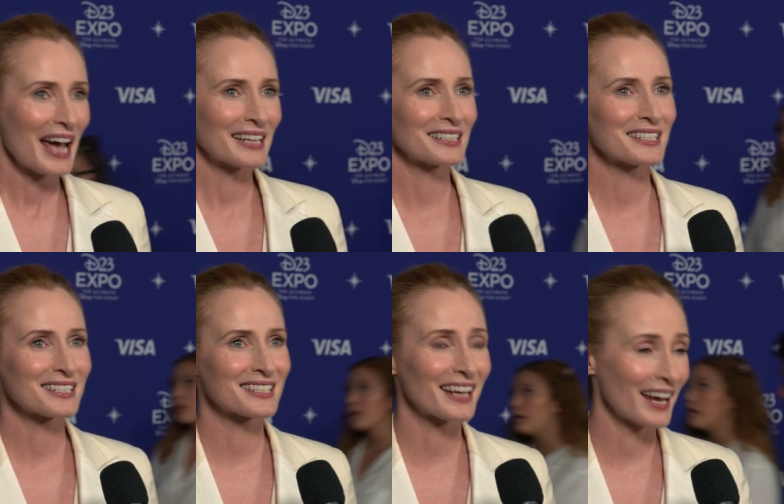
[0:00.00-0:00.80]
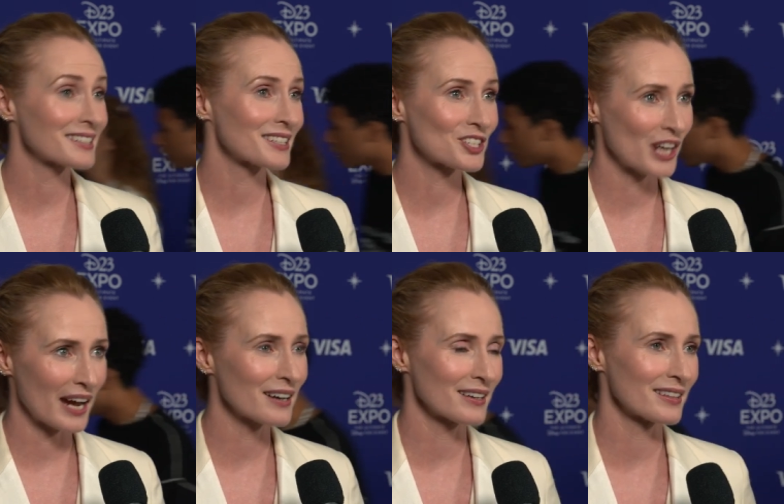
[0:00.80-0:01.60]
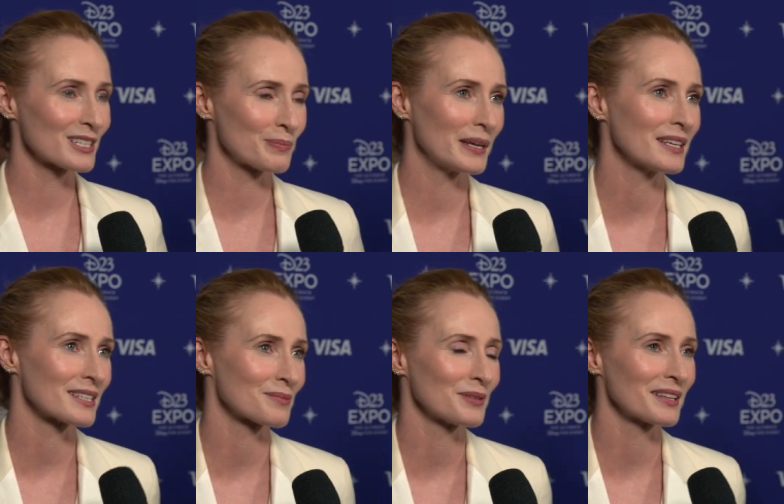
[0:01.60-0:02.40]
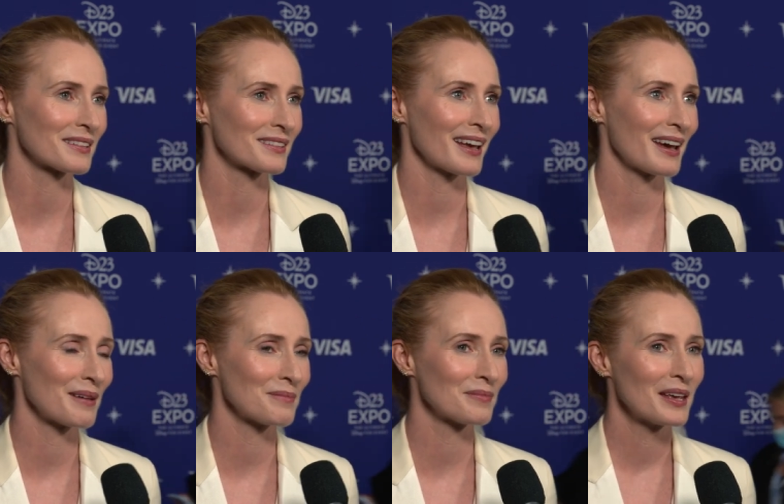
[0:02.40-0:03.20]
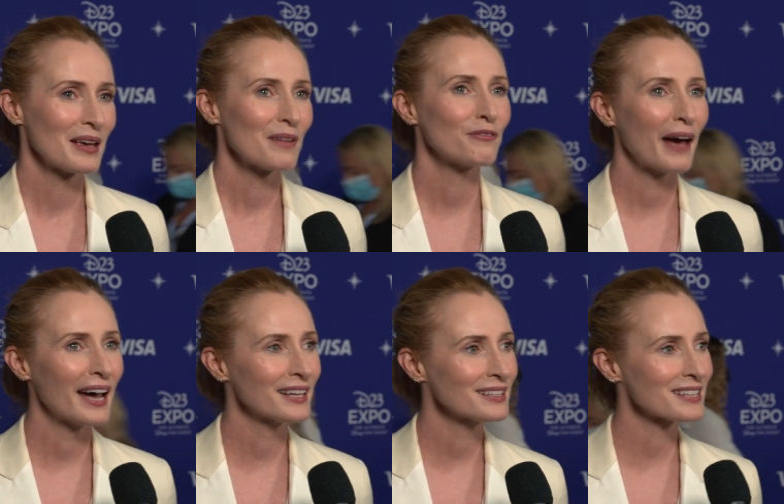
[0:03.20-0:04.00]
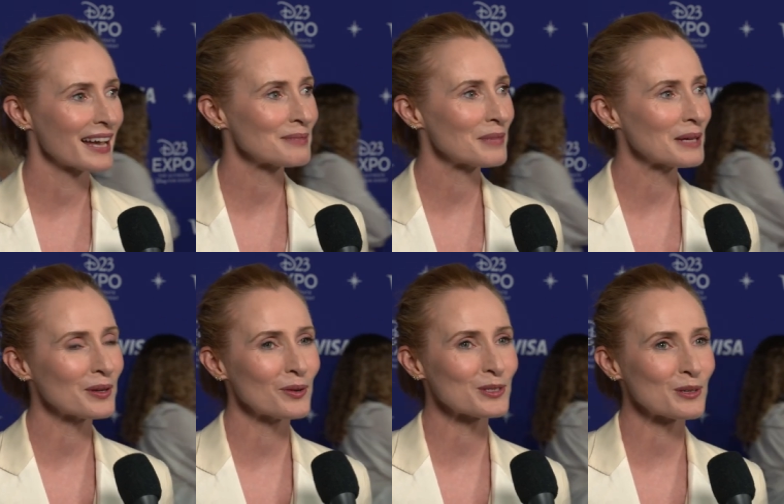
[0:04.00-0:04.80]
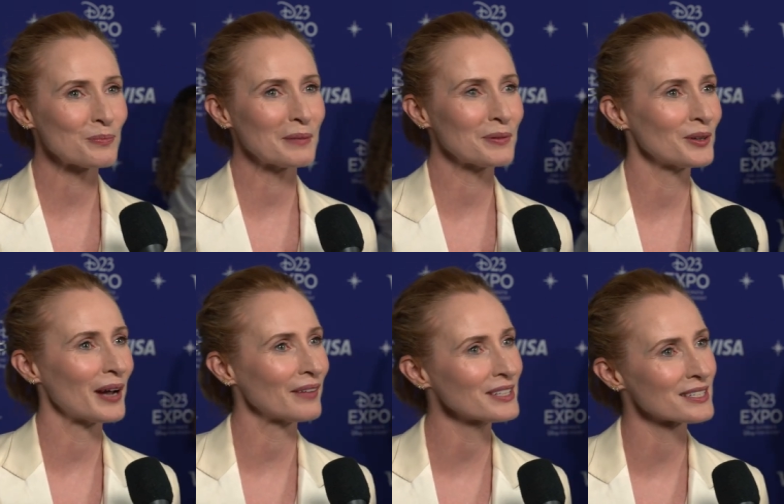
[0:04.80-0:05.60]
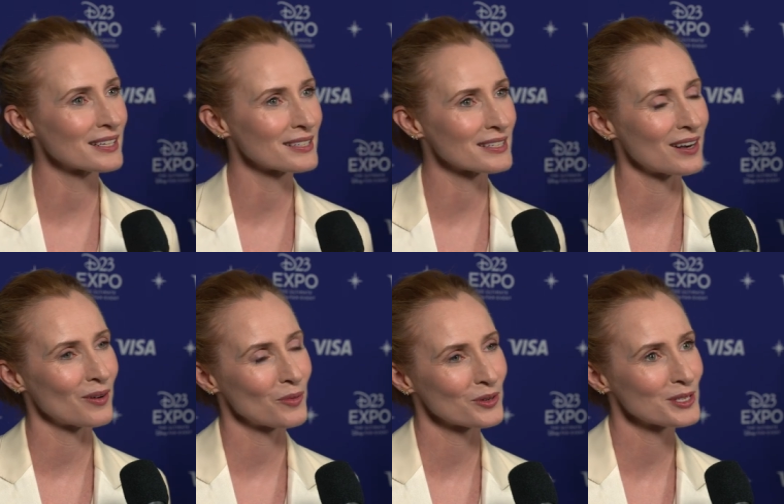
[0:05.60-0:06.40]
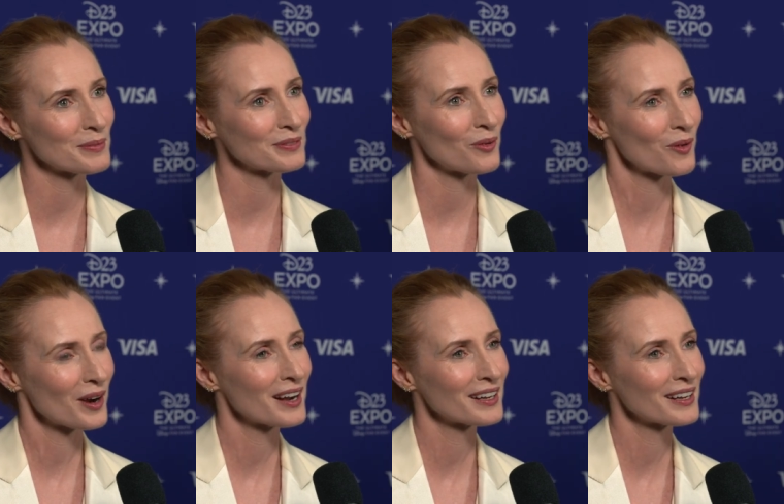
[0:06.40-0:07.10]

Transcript: and to get to share this piece with um, fans and maybe also people who haven't seen Star Wars before.